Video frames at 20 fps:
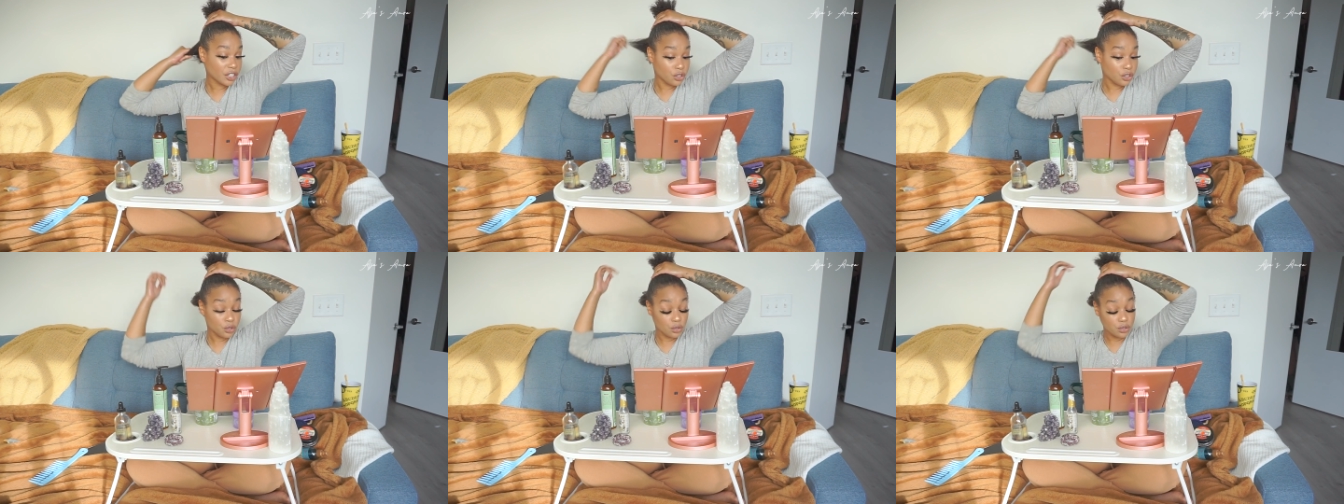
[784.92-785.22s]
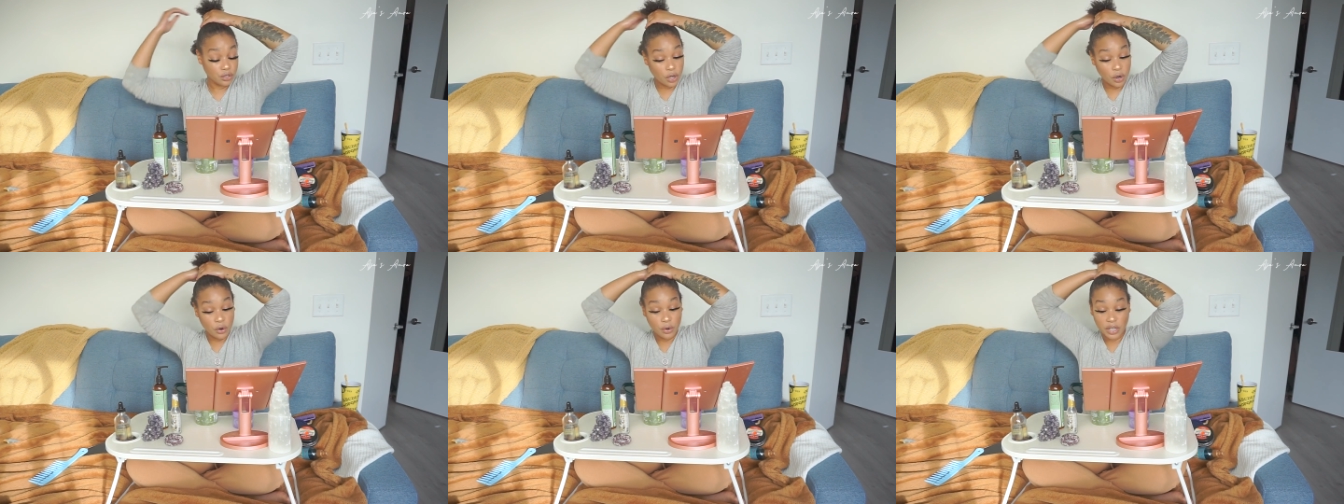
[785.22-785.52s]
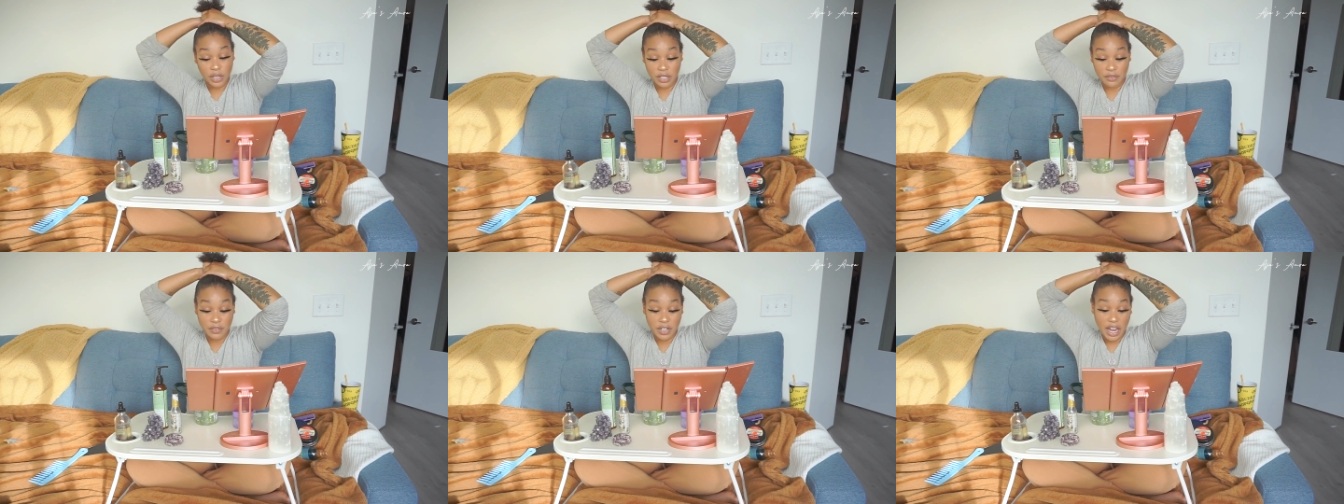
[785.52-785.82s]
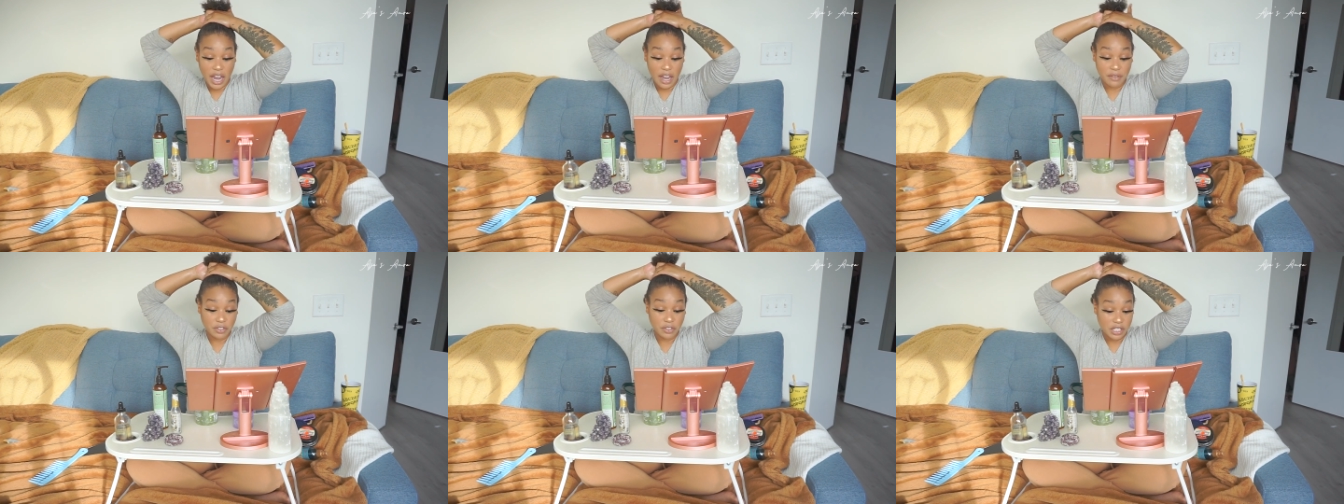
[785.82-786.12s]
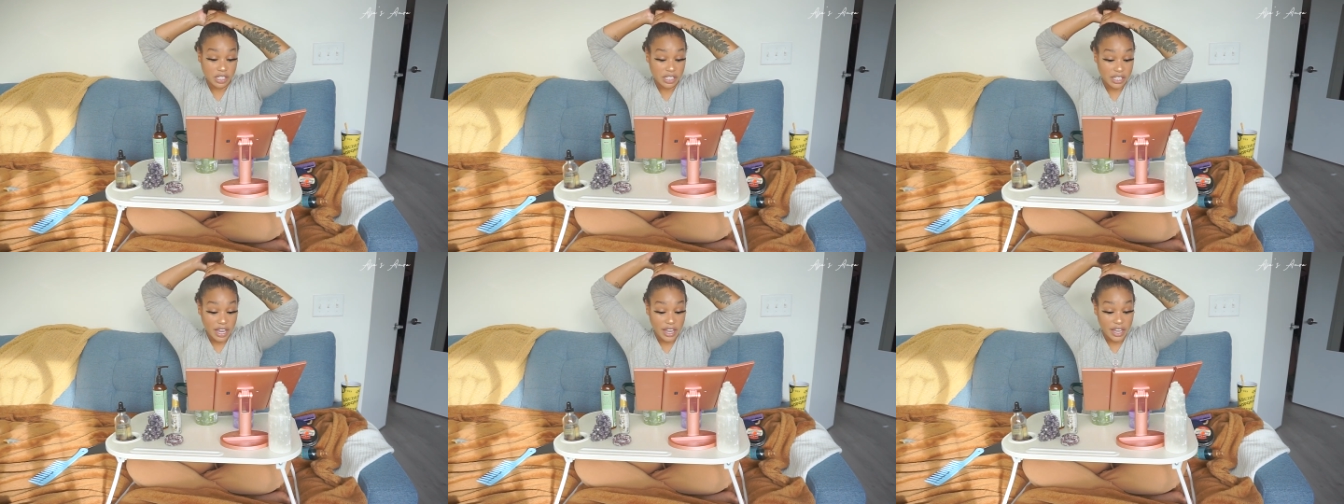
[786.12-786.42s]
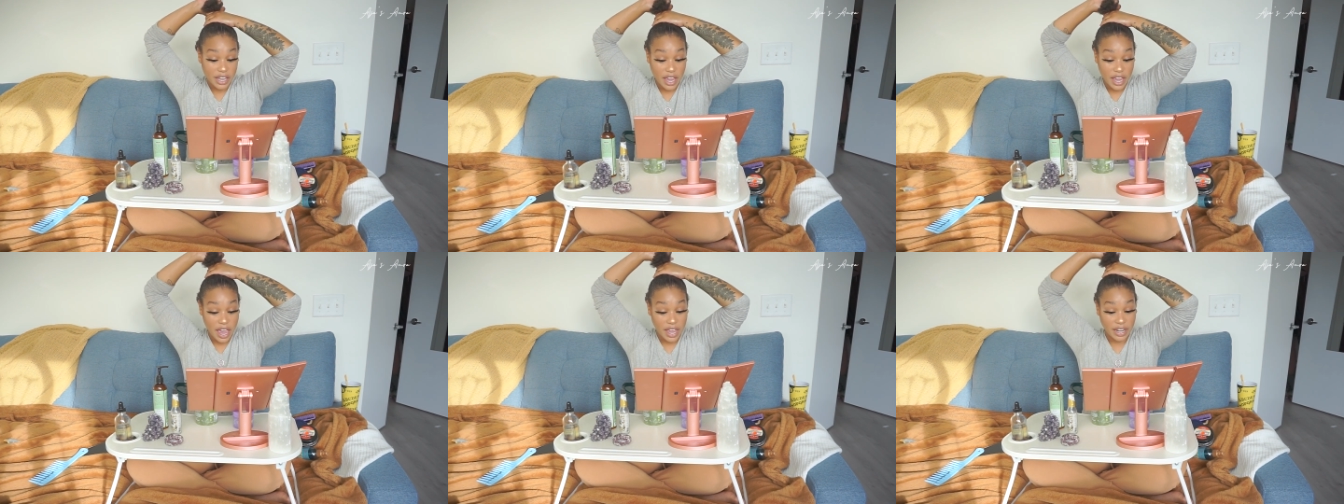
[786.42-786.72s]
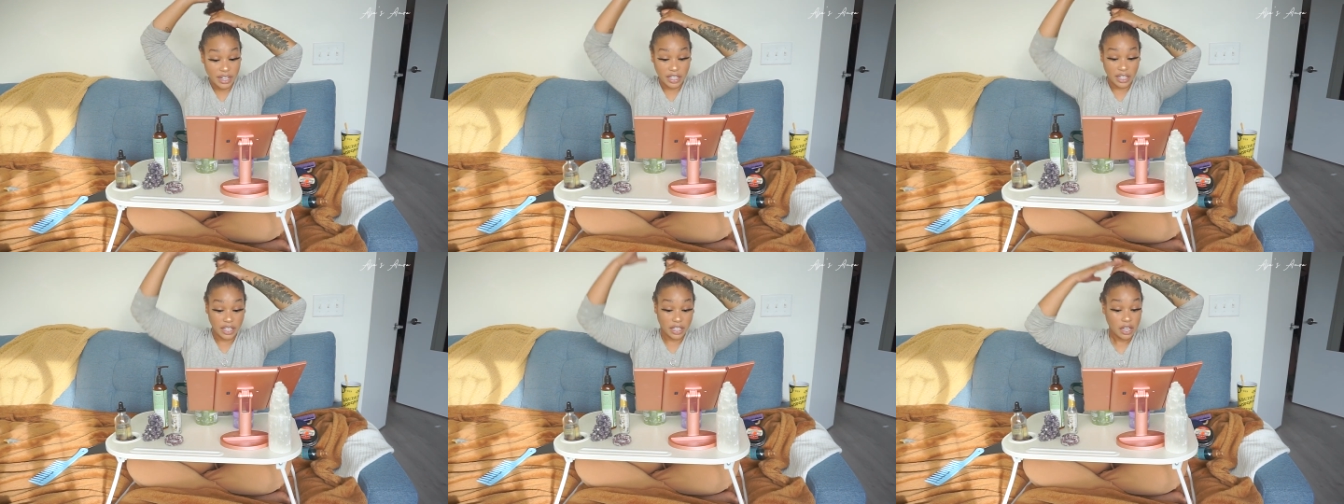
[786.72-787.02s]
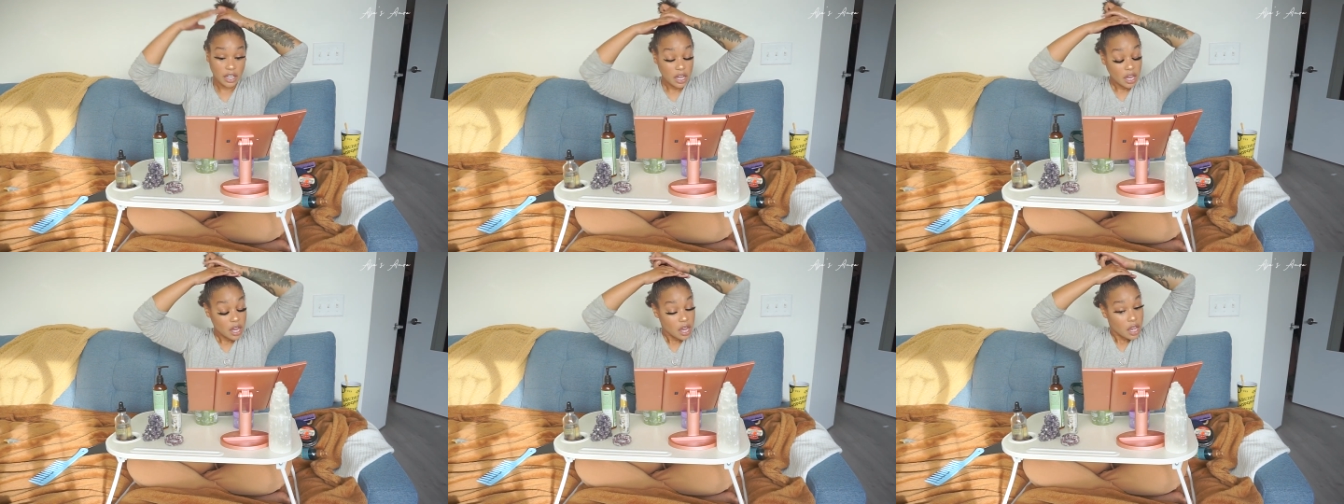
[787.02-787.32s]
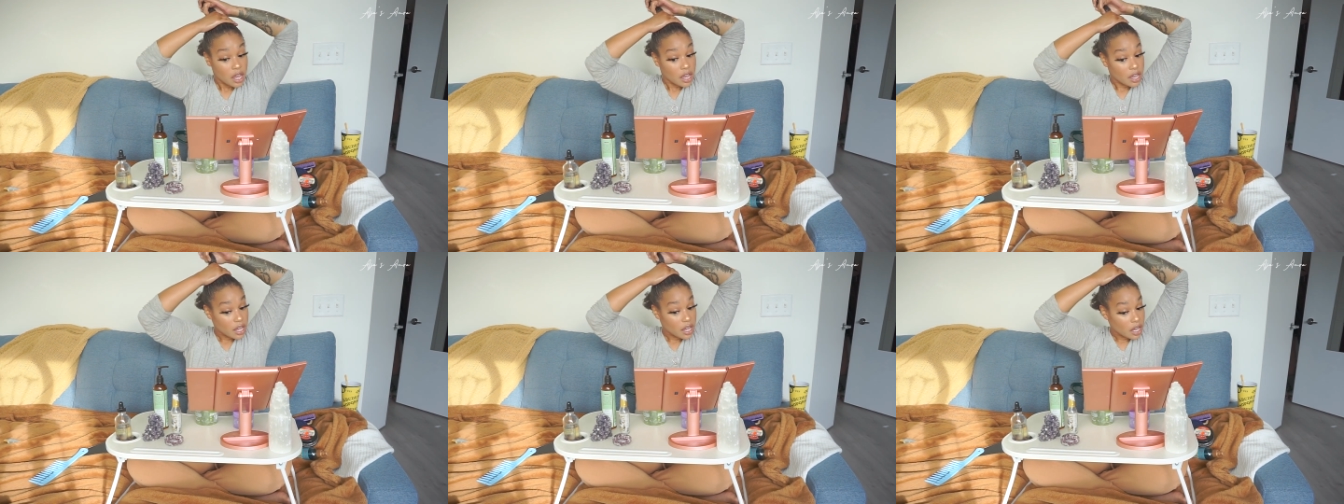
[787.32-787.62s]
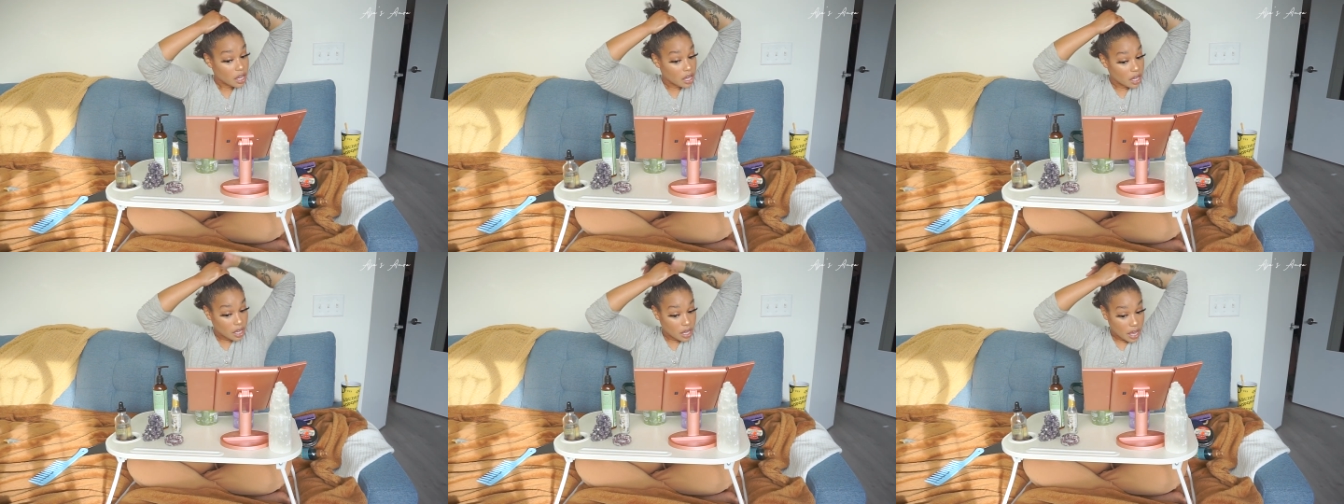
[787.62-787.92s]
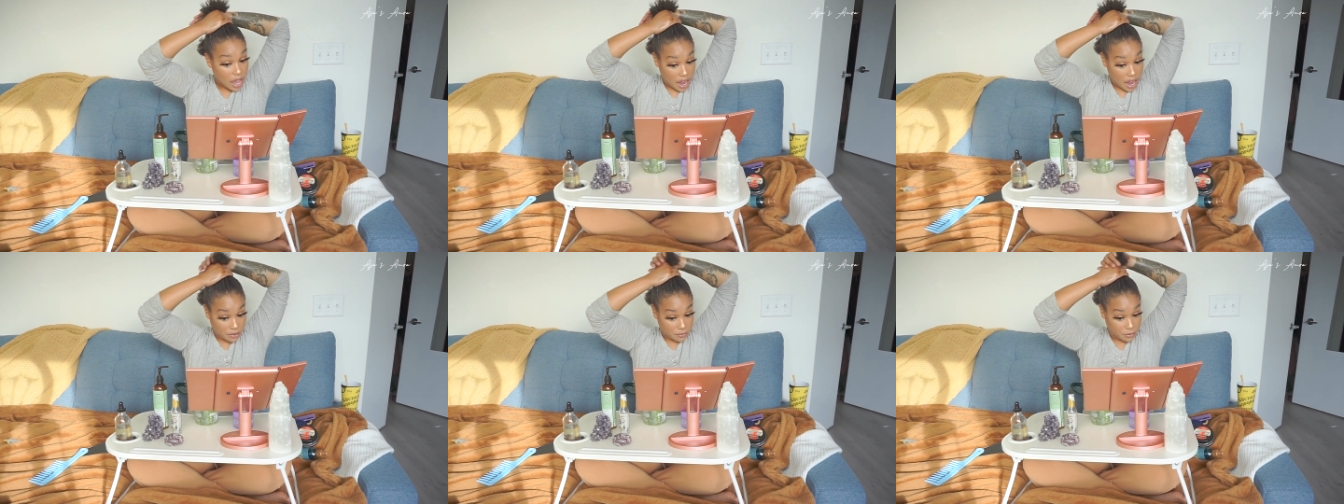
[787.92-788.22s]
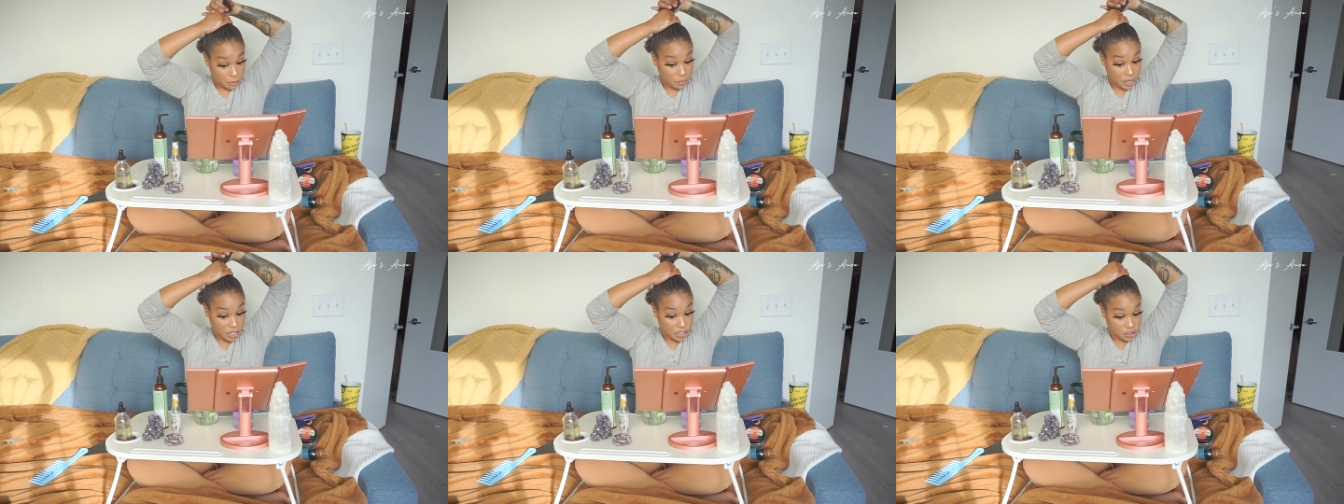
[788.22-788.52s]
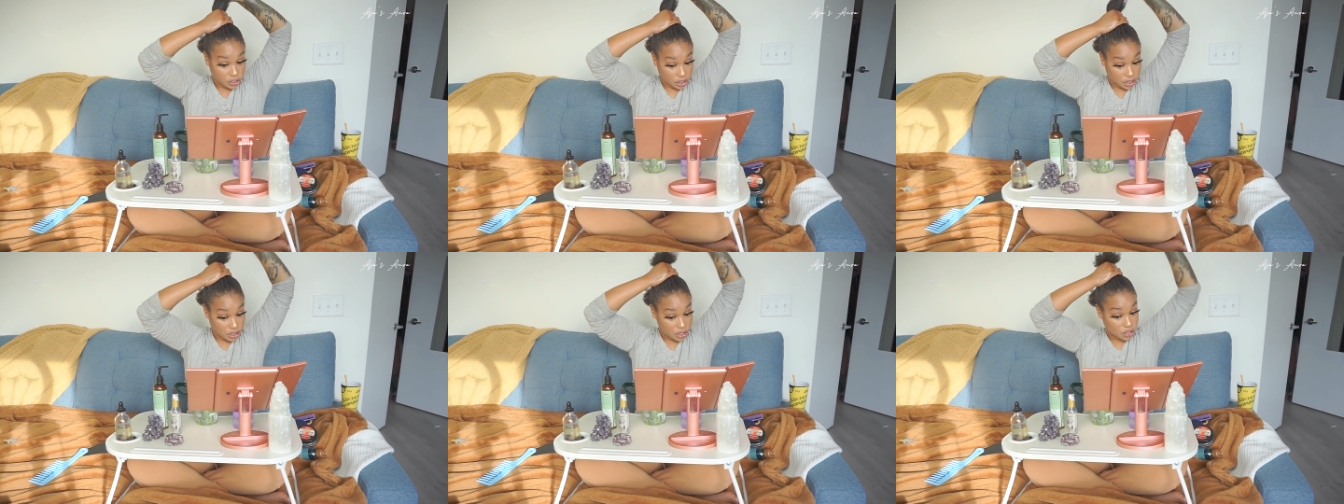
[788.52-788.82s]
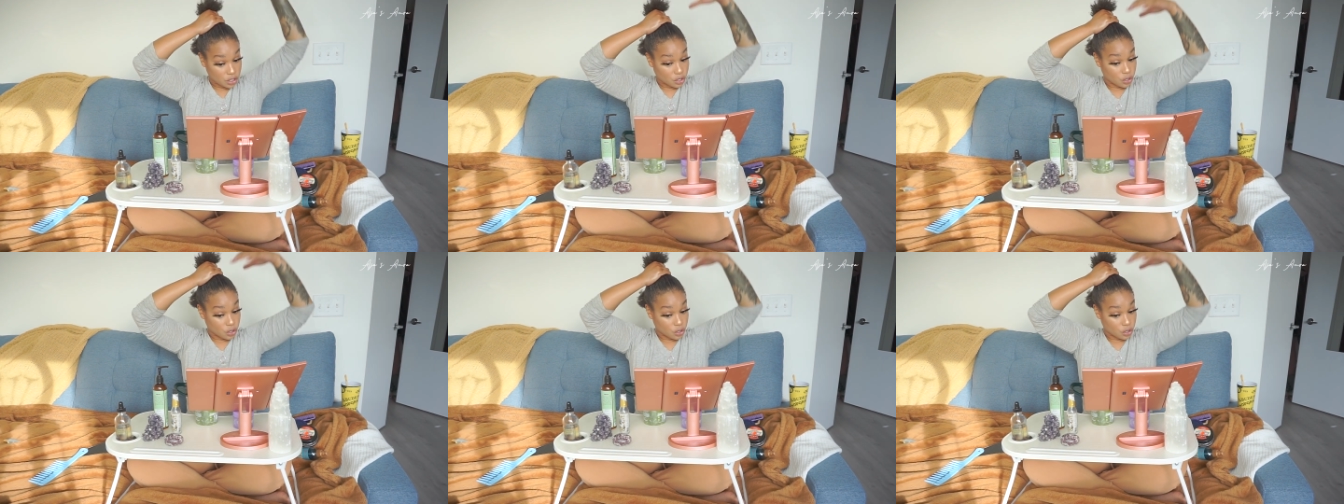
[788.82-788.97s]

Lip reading: You don't even have to say any affirmations.